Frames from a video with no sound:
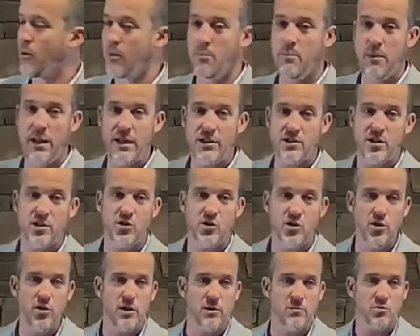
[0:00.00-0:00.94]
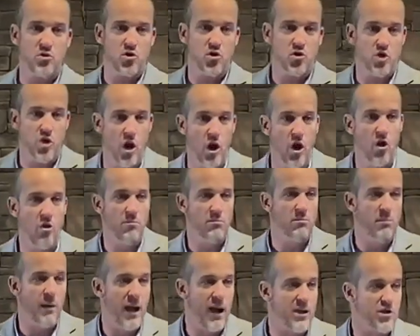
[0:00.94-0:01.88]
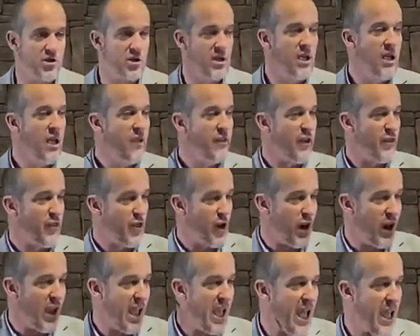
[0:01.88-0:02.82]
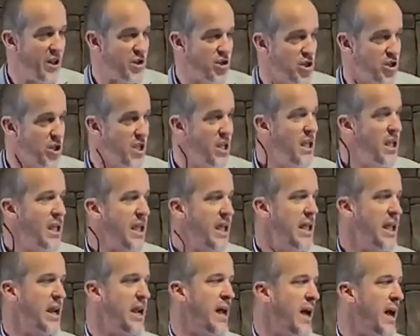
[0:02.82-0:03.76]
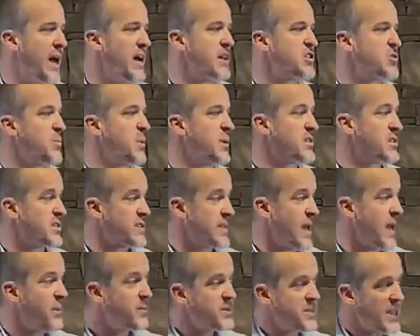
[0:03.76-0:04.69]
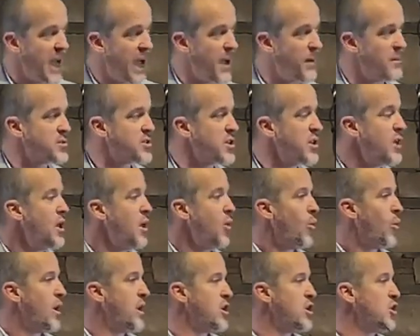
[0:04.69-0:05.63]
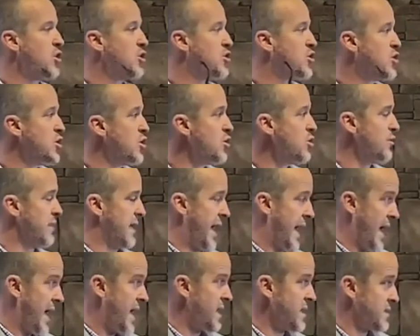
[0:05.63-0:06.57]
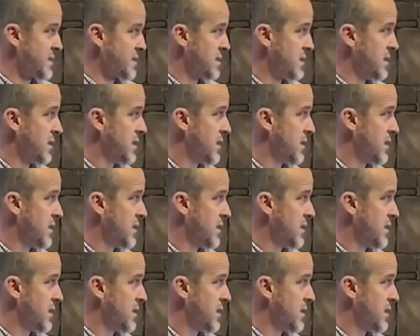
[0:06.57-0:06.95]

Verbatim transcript: meant to do them so much that they're etched in us. But sometimes when you do that,